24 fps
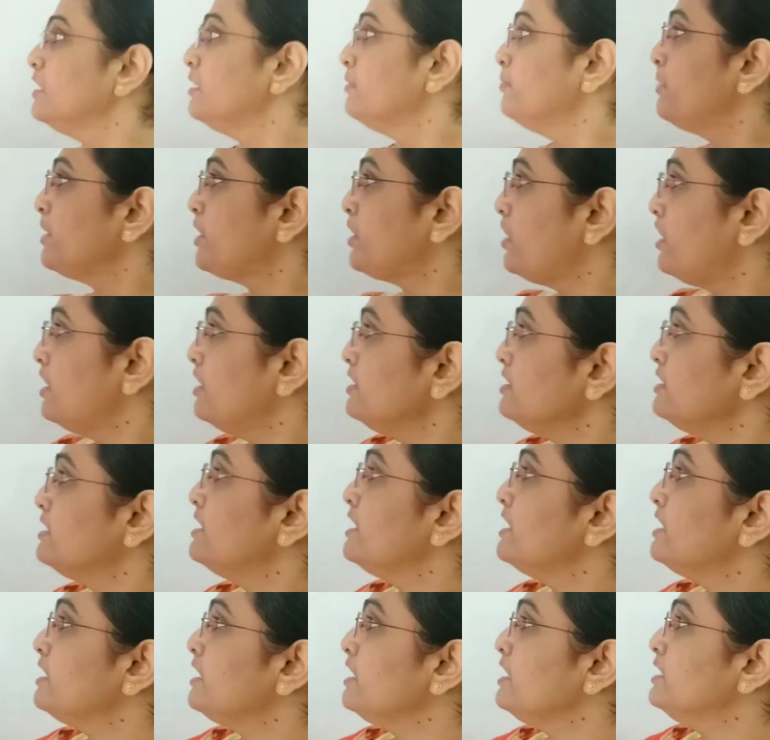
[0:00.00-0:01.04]

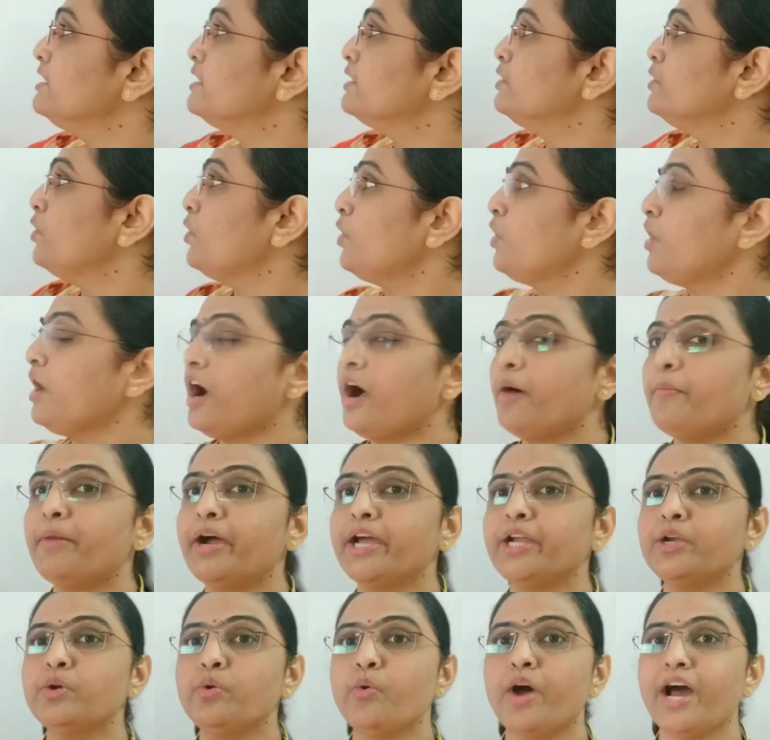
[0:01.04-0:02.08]
there is no
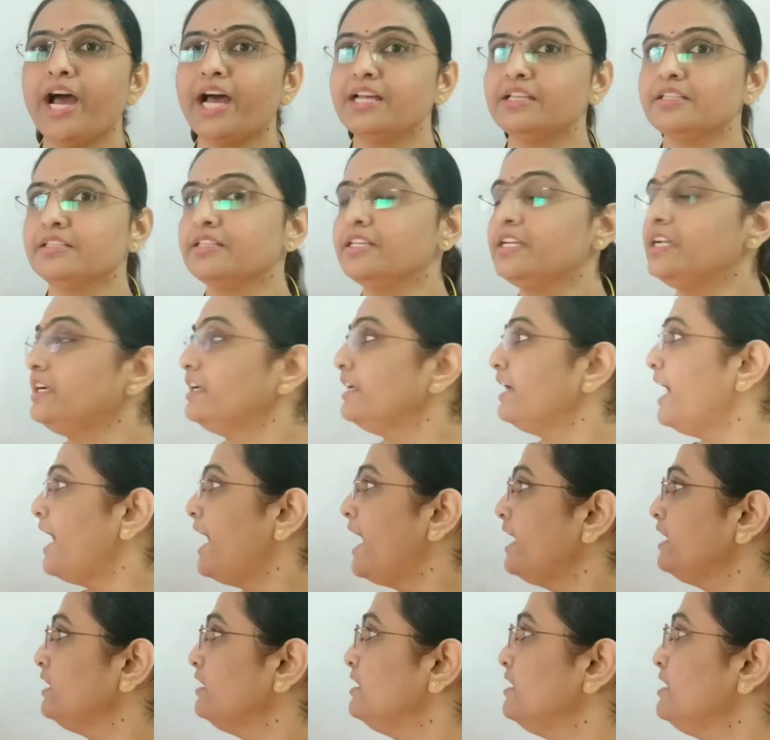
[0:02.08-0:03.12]
amino acid
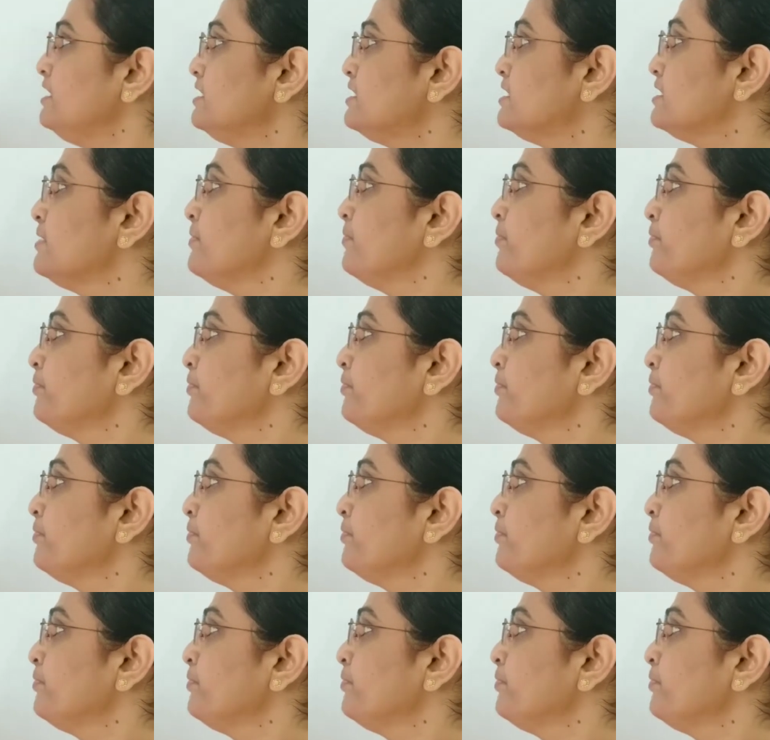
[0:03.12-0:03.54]
at this